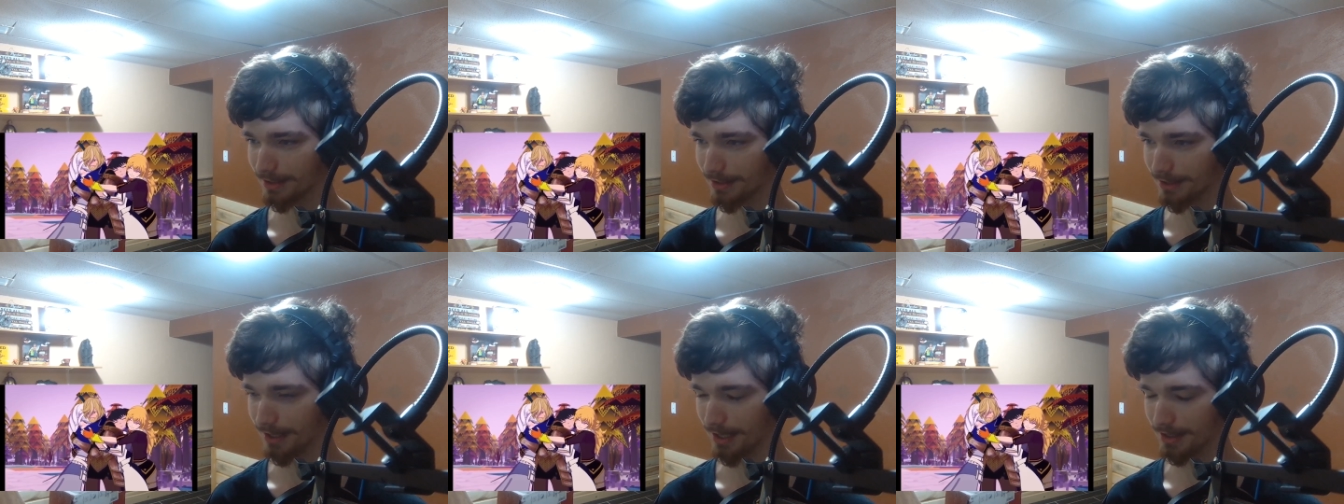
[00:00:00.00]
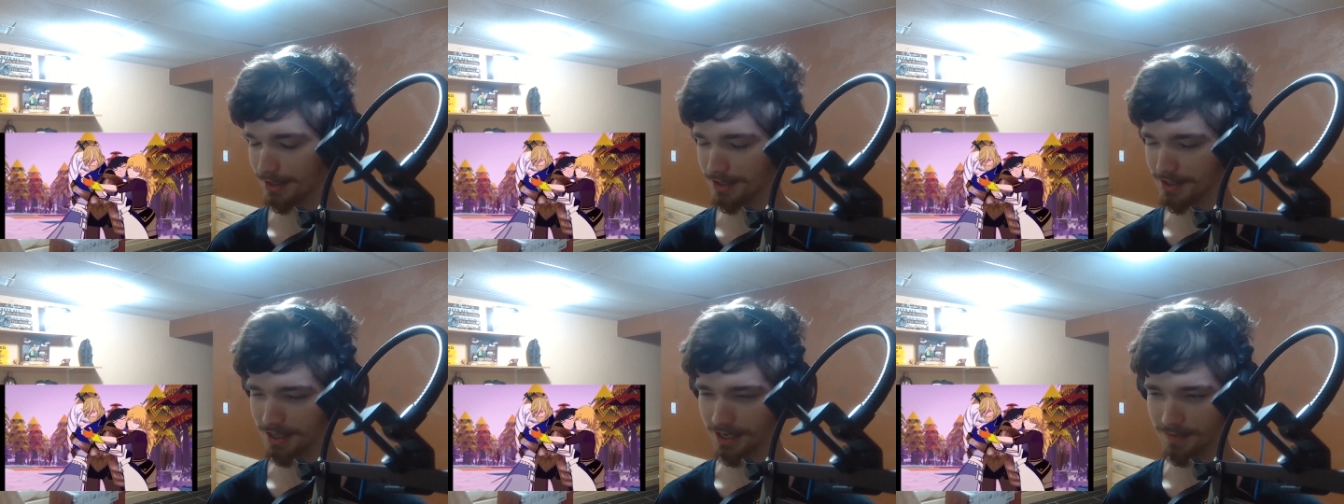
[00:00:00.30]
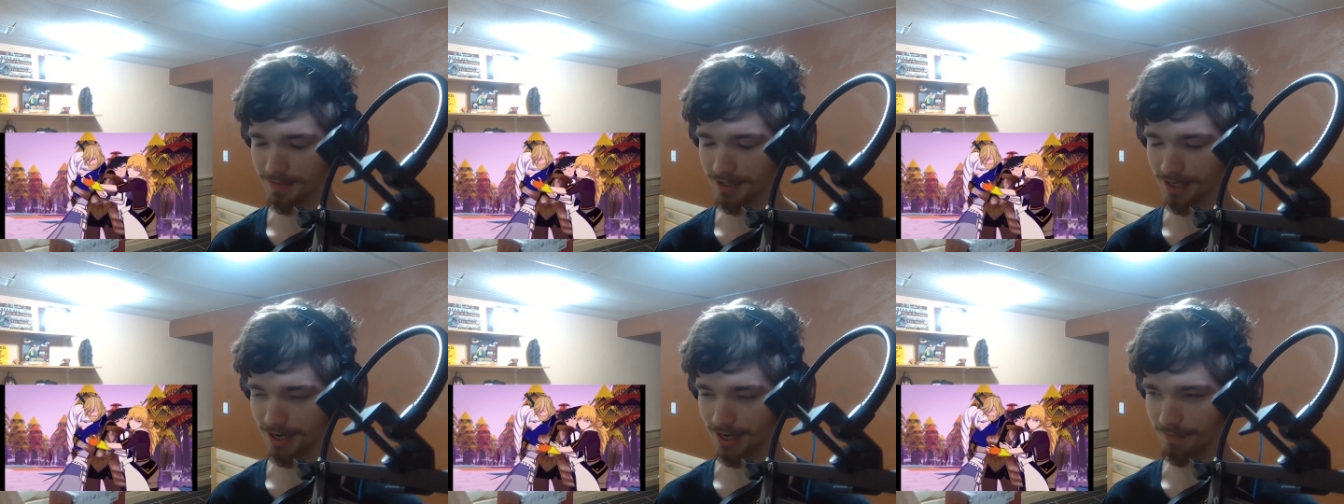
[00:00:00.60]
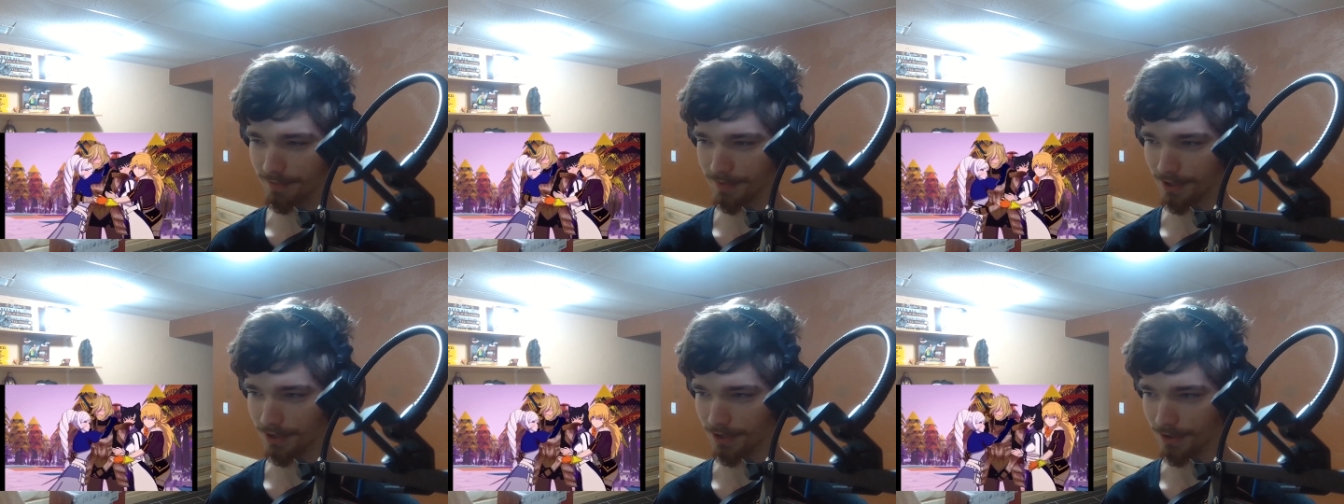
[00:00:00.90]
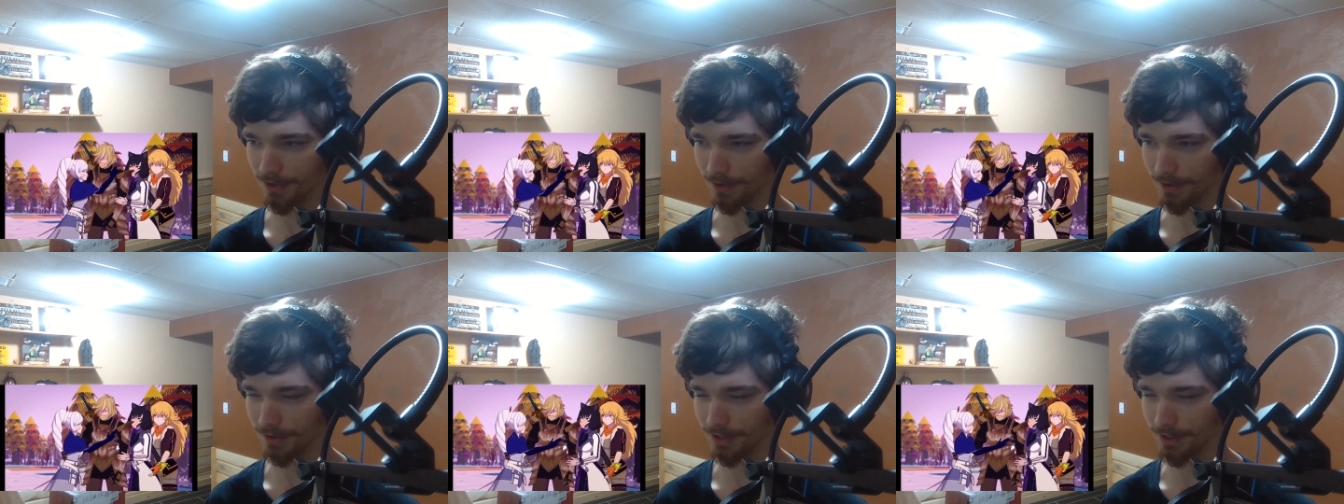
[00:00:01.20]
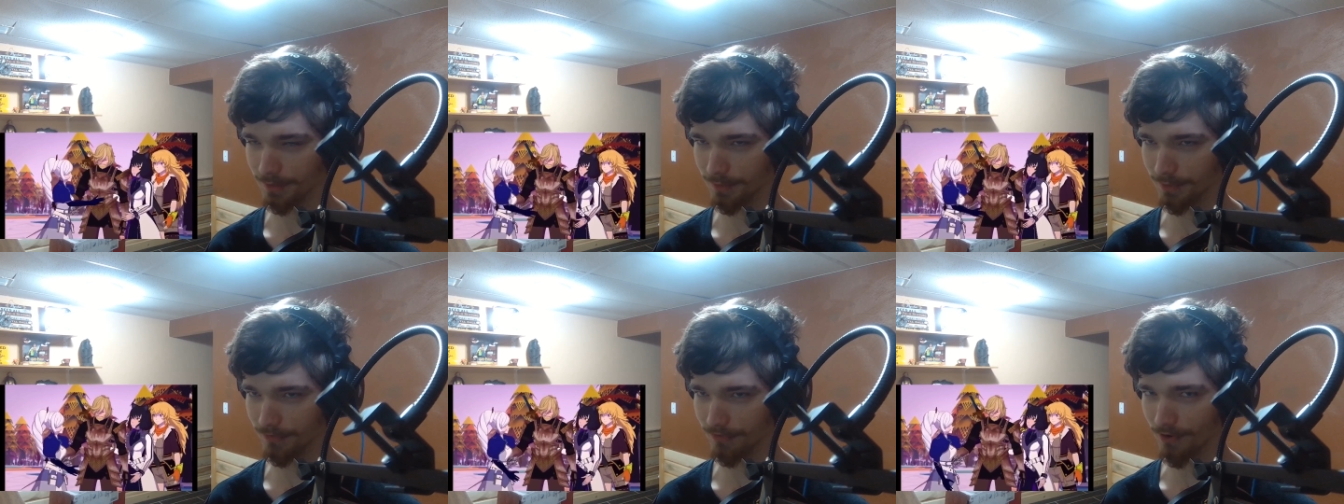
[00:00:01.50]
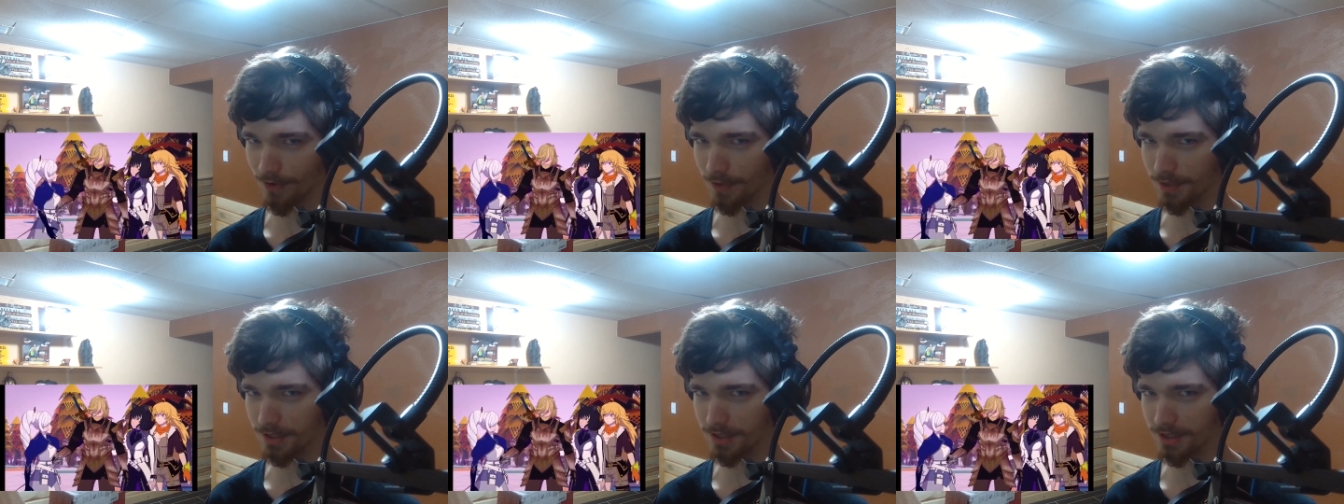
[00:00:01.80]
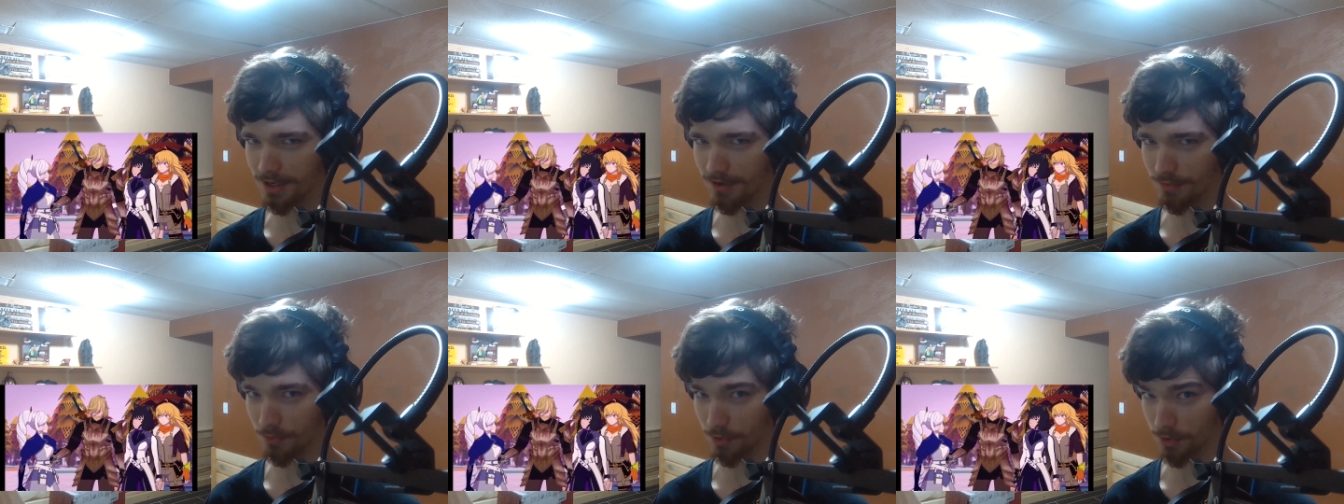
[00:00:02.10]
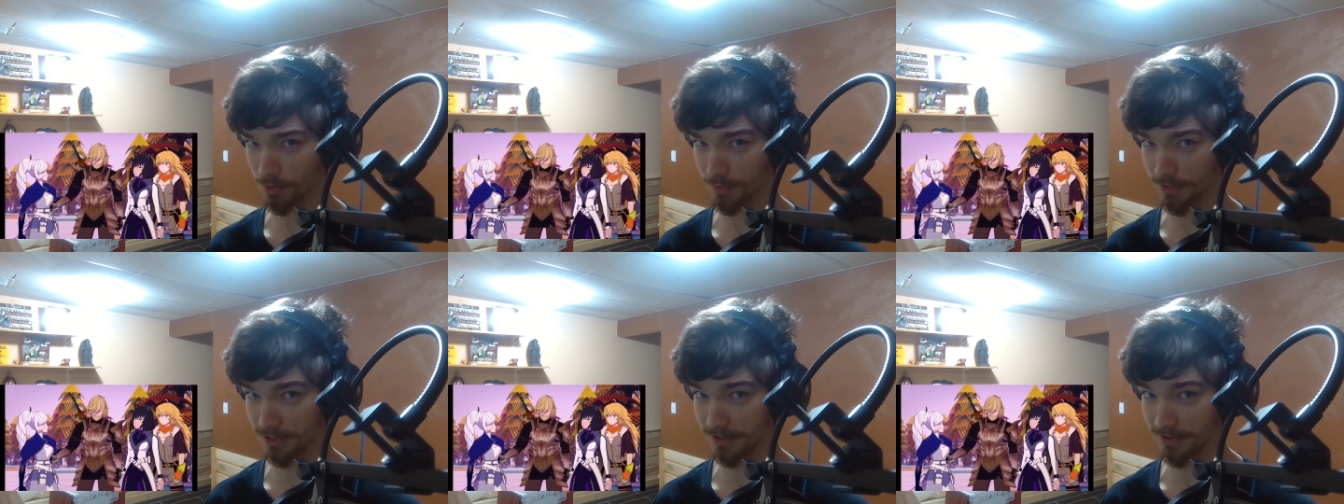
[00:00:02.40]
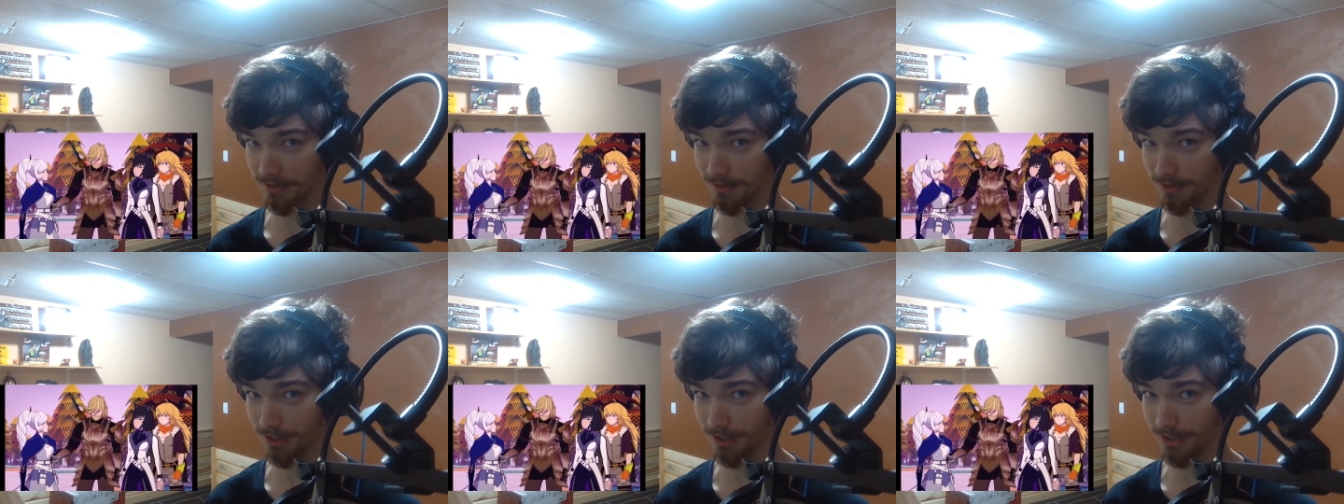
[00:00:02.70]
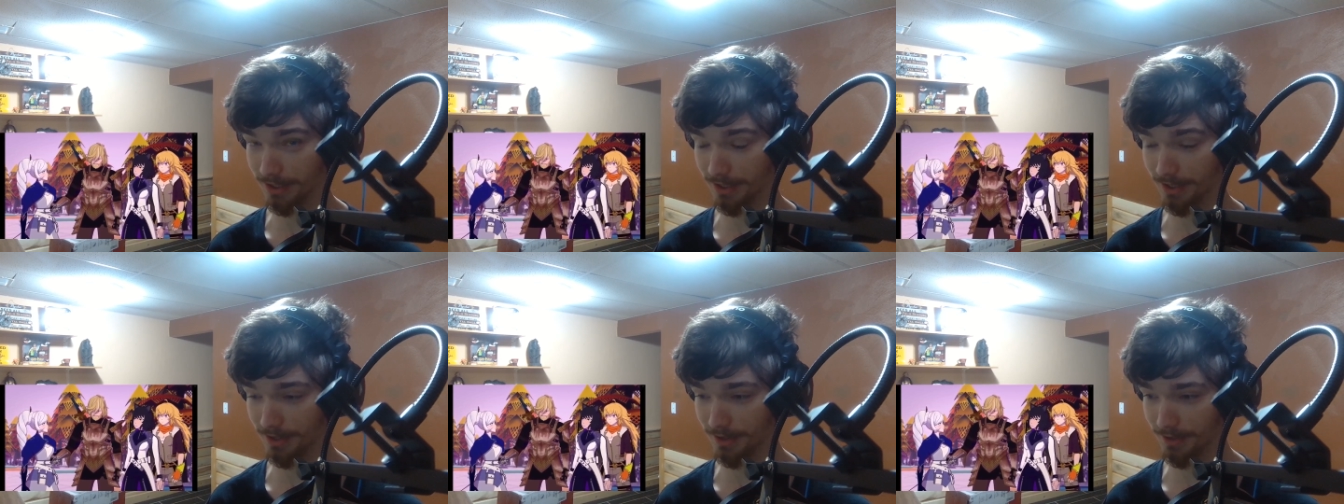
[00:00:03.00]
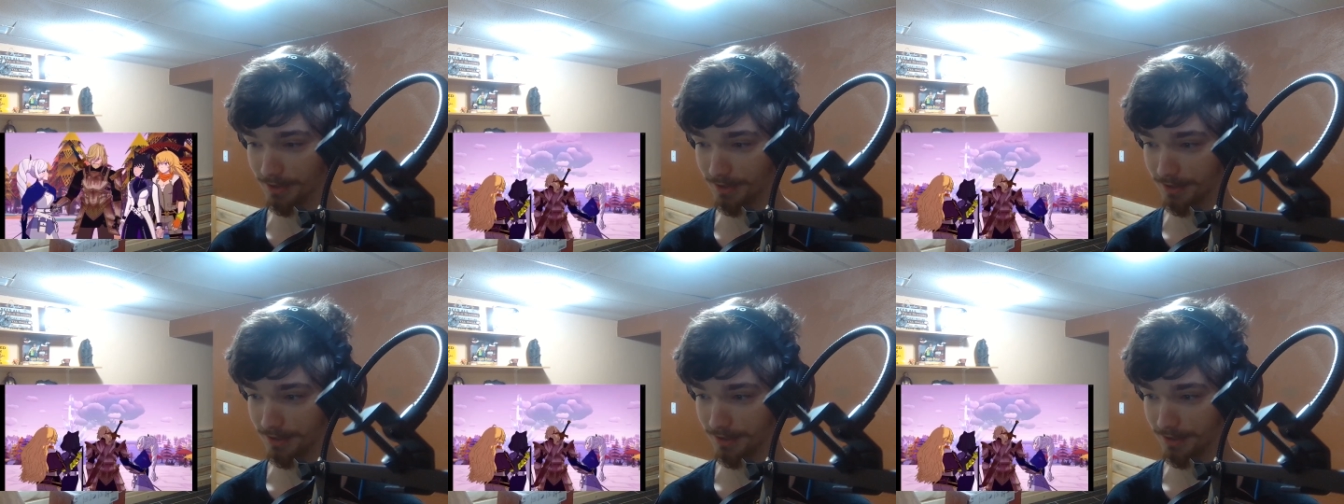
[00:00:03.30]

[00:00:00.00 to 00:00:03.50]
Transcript: At the same time, though, can we focus on Ruby right. right now?